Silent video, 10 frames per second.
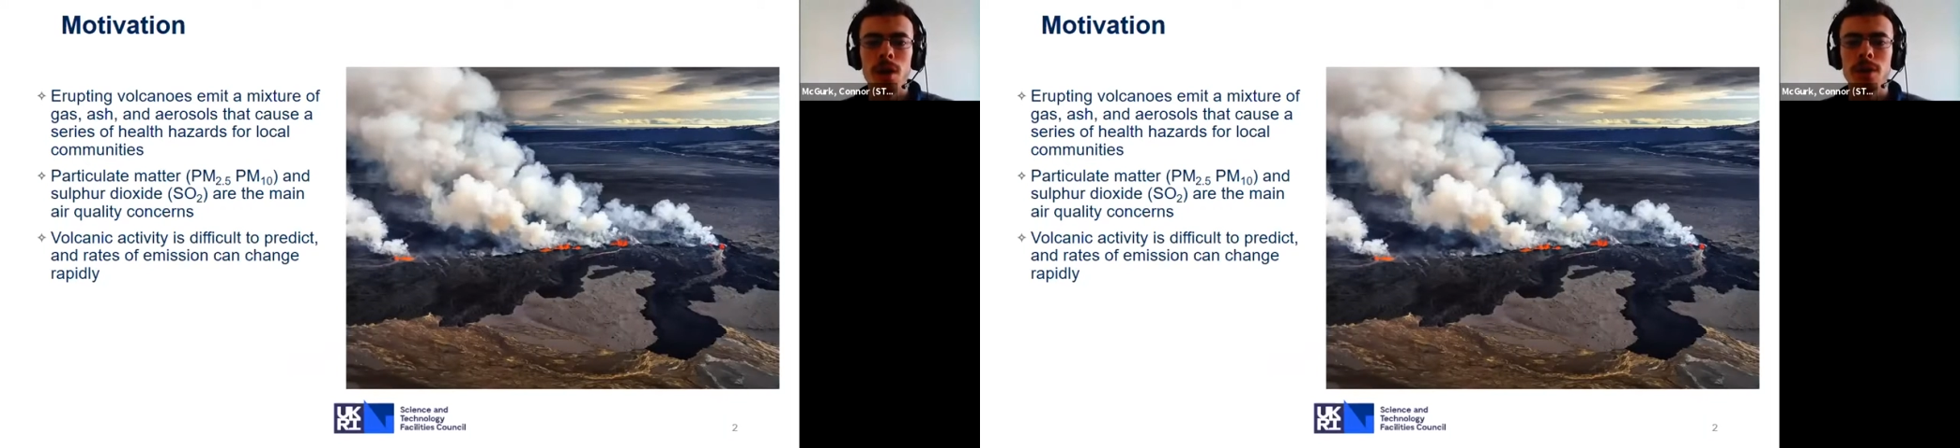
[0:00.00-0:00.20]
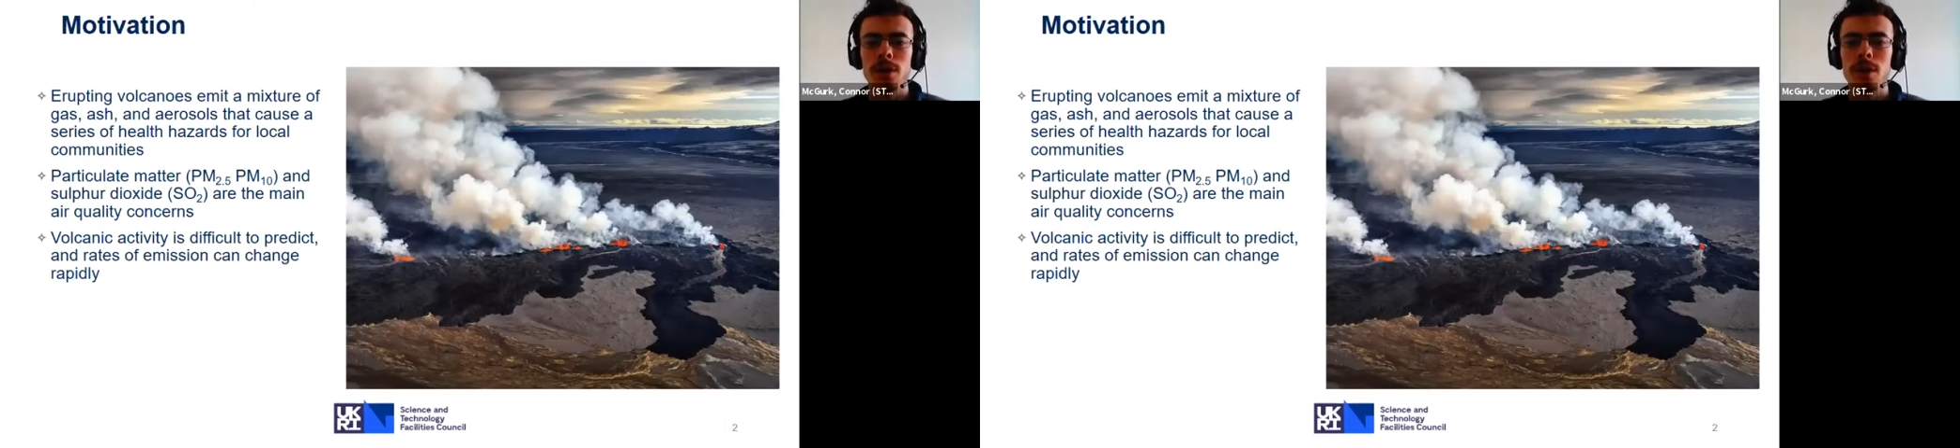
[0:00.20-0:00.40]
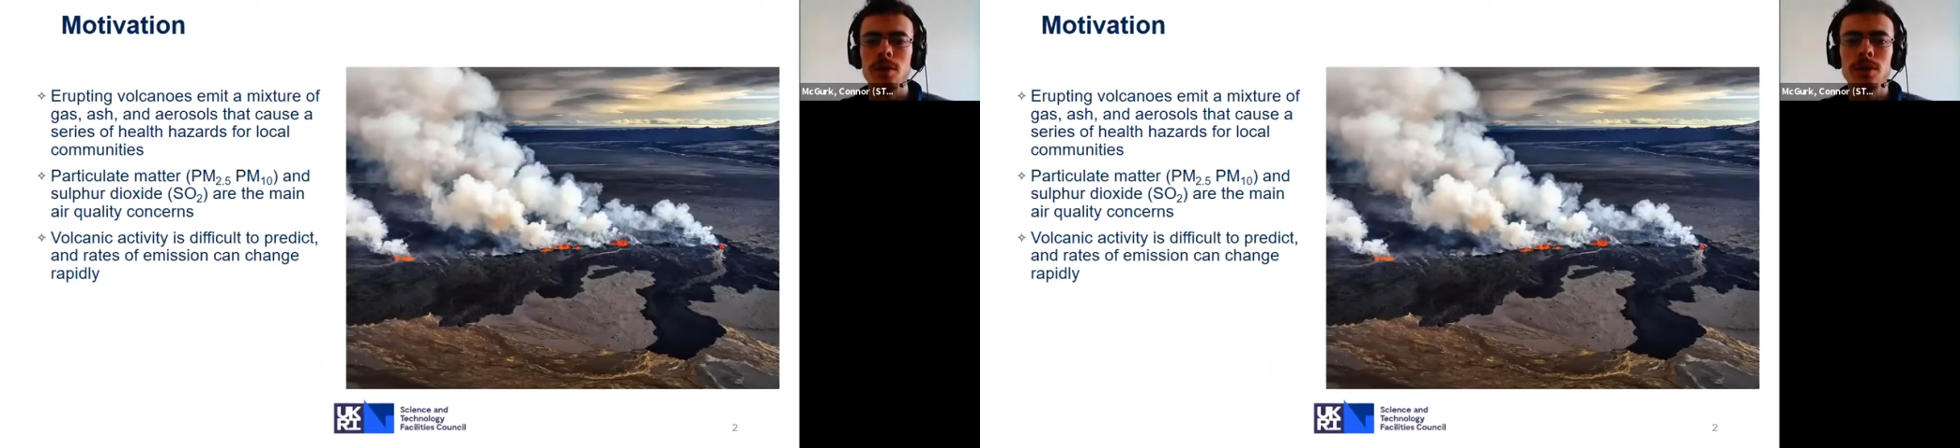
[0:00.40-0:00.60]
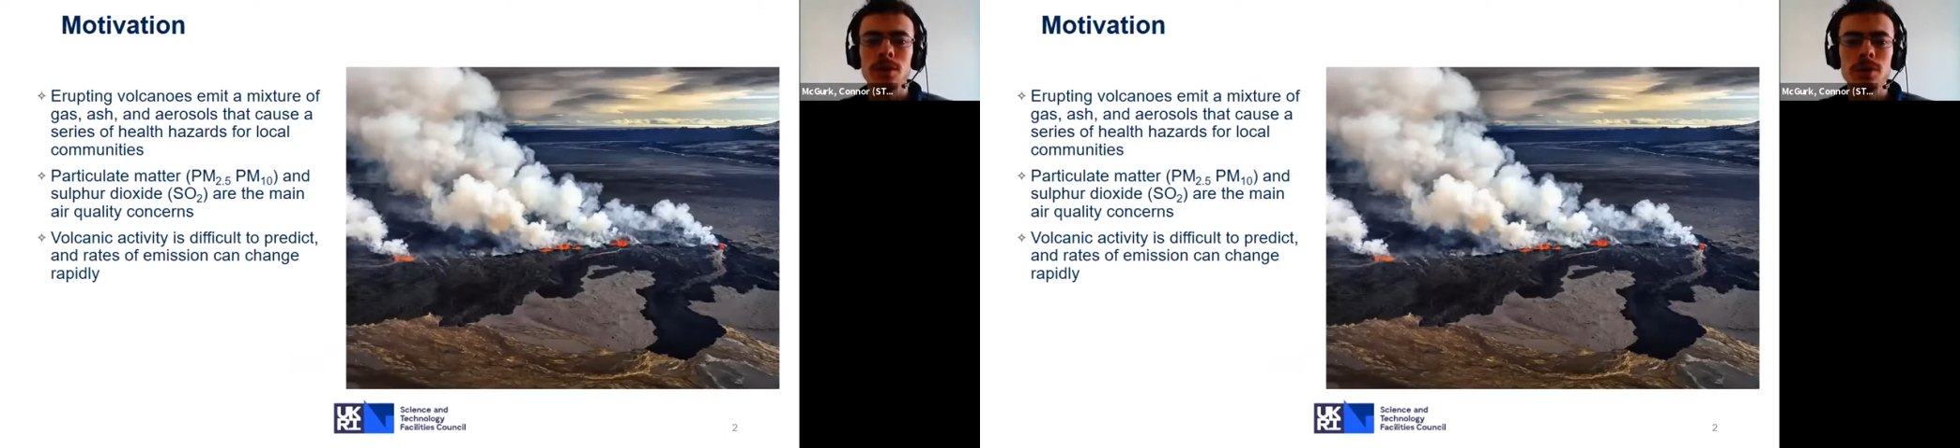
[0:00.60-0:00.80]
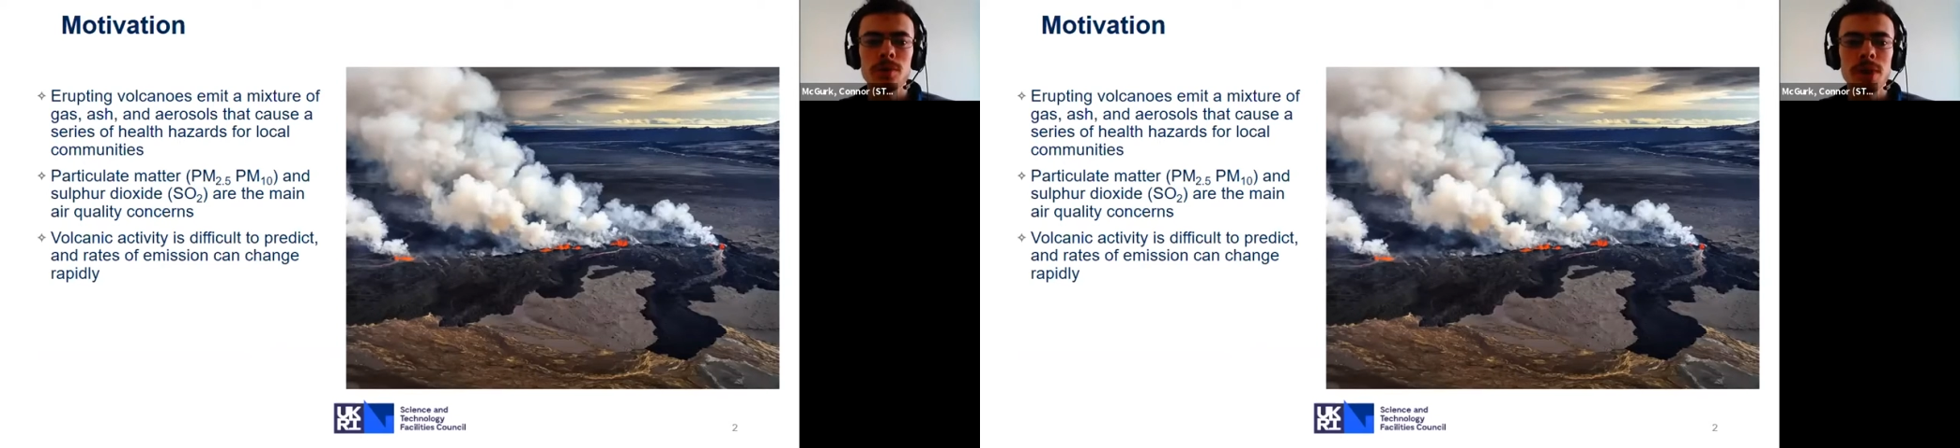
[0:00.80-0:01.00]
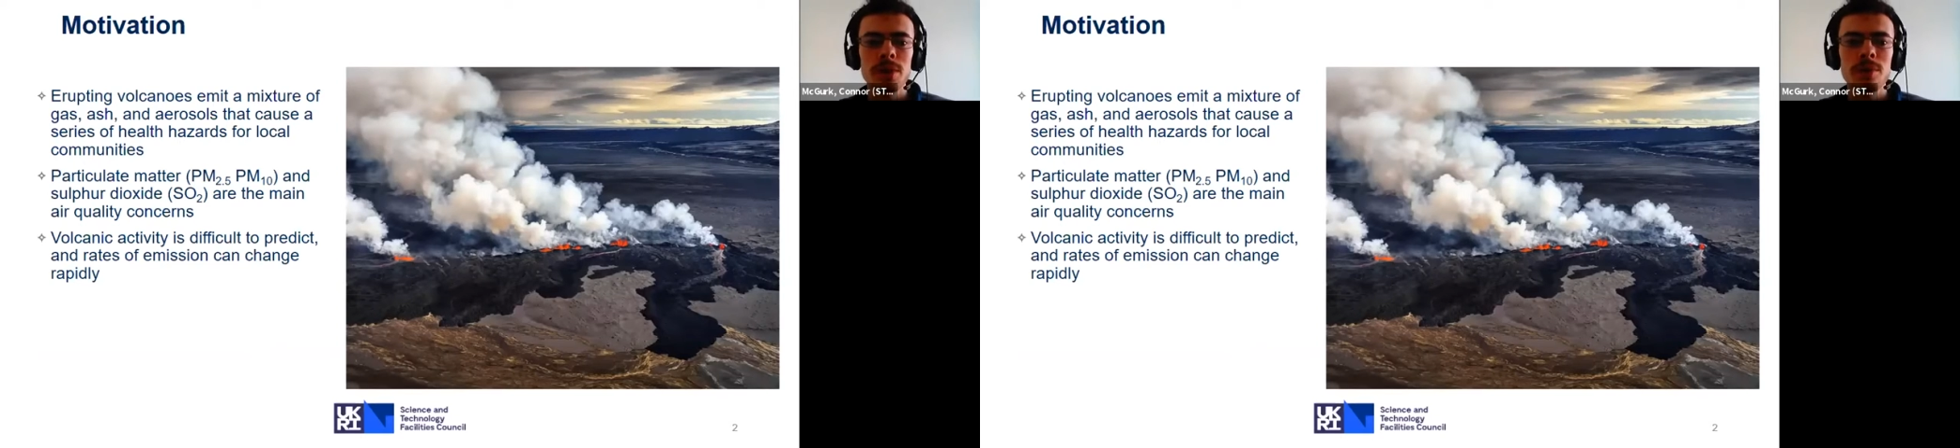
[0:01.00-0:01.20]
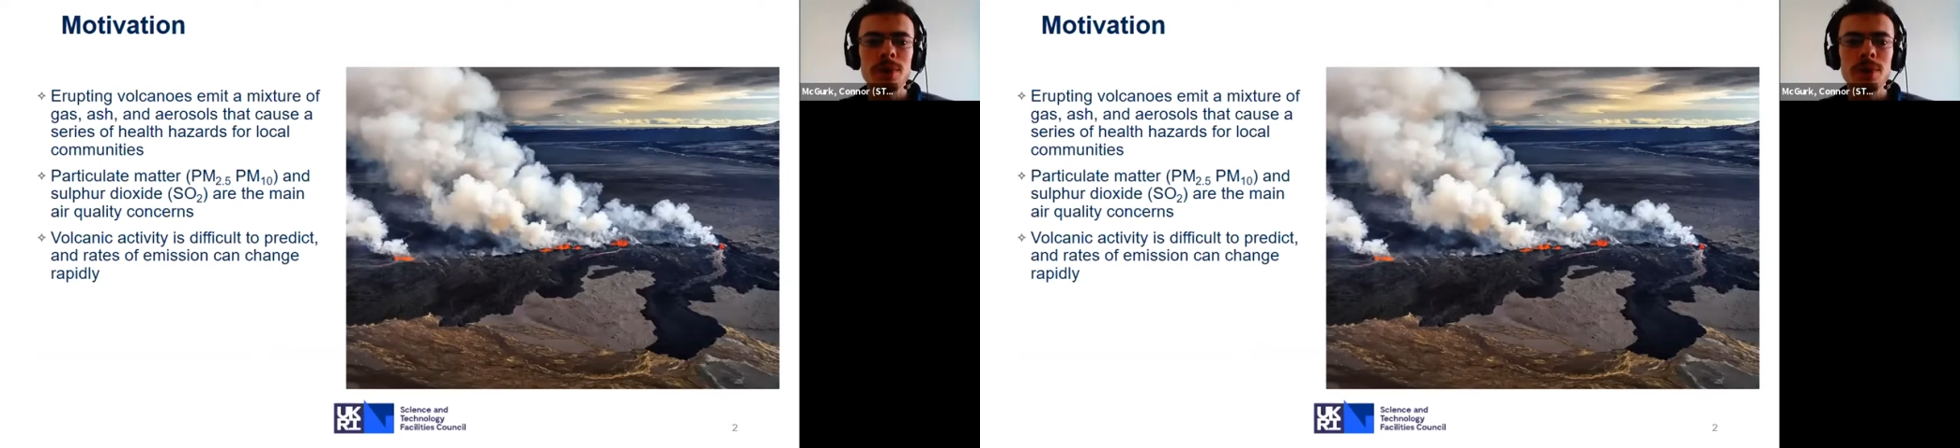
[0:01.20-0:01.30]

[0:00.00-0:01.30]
So the reason